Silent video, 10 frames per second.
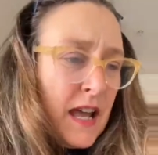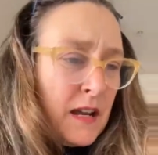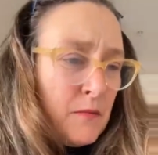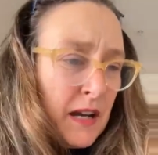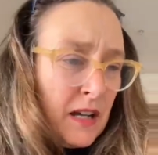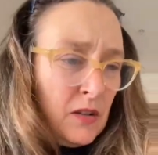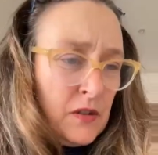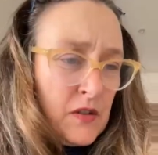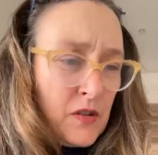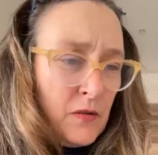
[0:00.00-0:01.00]
and my
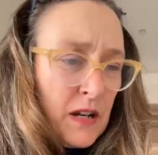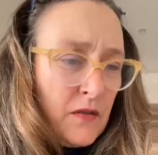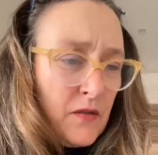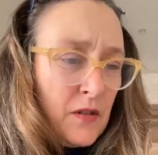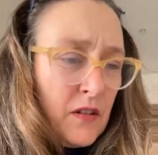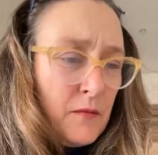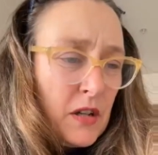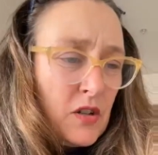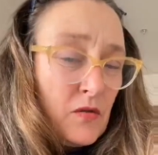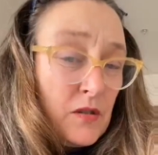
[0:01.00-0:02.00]
eldest 2 out of 3 of
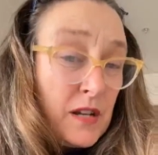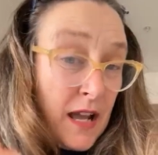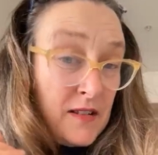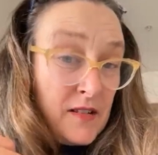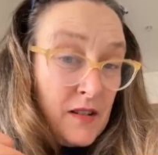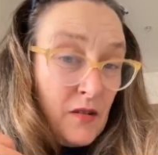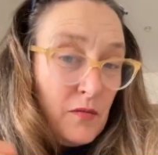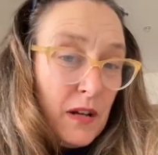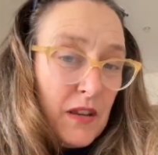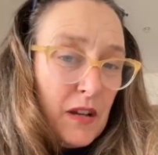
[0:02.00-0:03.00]
my children as a
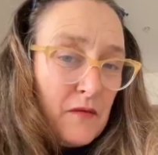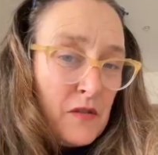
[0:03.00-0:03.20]
single mother,